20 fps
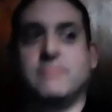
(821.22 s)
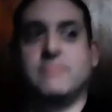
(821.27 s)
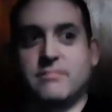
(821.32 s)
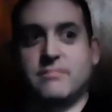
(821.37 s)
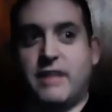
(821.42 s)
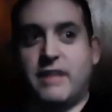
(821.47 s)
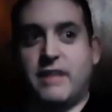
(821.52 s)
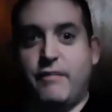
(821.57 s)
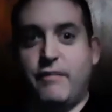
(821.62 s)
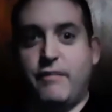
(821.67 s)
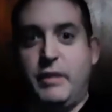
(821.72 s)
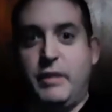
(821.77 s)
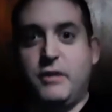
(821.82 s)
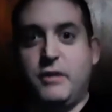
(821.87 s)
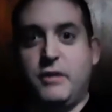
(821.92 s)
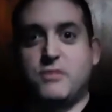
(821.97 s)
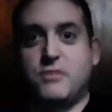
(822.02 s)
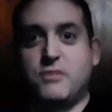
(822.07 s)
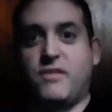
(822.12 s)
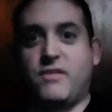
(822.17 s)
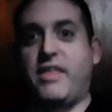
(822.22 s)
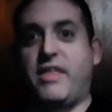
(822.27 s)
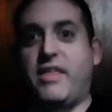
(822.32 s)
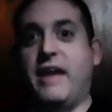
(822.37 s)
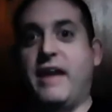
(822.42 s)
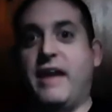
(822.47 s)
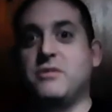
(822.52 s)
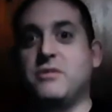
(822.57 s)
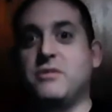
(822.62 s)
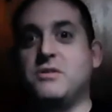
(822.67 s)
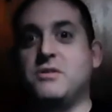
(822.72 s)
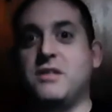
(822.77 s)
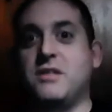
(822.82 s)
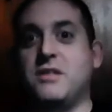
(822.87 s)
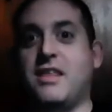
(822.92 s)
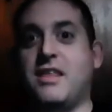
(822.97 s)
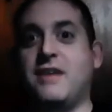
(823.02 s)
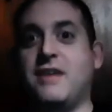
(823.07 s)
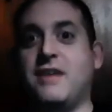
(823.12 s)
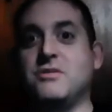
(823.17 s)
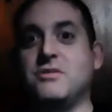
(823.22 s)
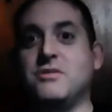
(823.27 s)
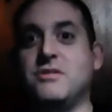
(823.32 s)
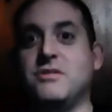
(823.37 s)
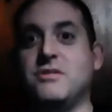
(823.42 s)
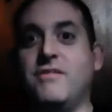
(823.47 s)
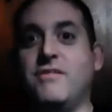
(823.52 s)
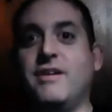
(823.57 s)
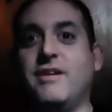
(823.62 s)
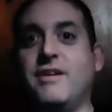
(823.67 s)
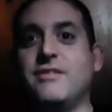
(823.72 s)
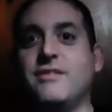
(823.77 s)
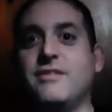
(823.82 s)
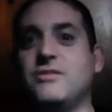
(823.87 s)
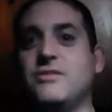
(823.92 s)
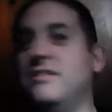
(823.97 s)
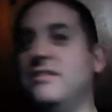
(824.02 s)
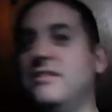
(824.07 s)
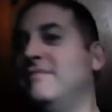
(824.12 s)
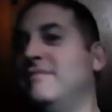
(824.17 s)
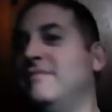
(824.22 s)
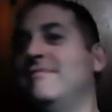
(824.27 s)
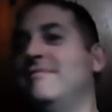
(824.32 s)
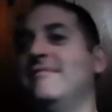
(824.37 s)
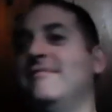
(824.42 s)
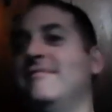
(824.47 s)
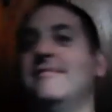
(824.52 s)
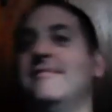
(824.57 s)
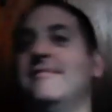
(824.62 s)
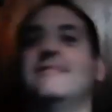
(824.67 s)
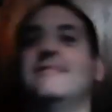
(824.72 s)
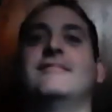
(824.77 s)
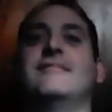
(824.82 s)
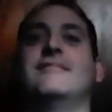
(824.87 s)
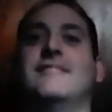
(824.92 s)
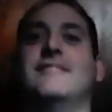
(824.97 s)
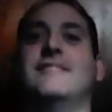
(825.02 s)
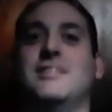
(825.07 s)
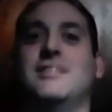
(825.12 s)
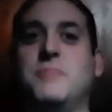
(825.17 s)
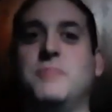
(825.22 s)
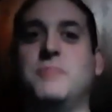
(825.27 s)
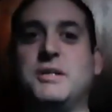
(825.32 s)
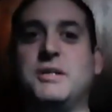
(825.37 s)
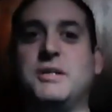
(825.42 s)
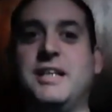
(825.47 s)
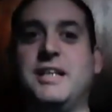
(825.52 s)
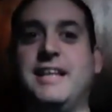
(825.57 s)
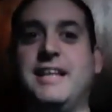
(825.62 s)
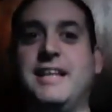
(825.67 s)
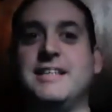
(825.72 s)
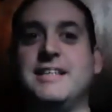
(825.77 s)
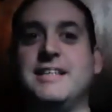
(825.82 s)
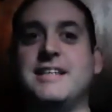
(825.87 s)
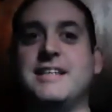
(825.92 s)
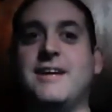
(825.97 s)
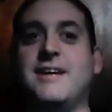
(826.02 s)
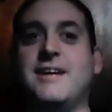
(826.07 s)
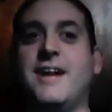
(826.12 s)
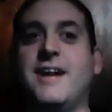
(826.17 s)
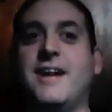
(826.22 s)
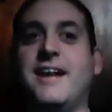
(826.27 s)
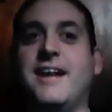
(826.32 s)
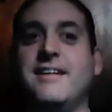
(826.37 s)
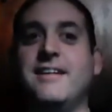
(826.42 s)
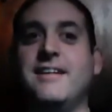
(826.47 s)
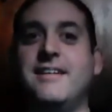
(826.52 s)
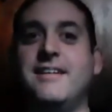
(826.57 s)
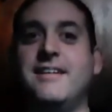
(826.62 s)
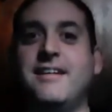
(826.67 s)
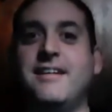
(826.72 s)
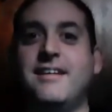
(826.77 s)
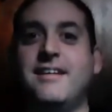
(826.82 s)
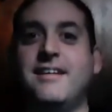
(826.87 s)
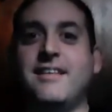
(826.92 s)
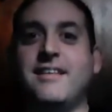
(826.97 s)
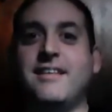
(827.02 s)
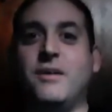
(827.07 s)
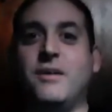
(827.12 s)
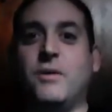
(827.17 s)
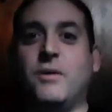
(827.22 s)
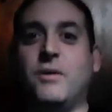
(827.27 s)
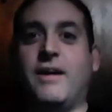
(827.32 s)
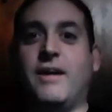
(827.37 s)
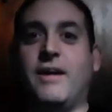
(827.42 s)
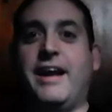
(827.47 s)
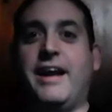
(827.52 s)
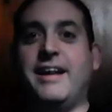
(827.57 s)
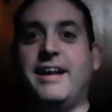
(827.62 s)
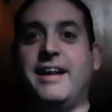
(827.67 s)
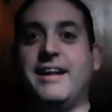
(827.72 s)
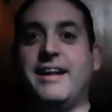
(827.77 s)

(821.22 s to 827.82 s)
have been used for thousands and thousands of years, and especially in this area that we're in.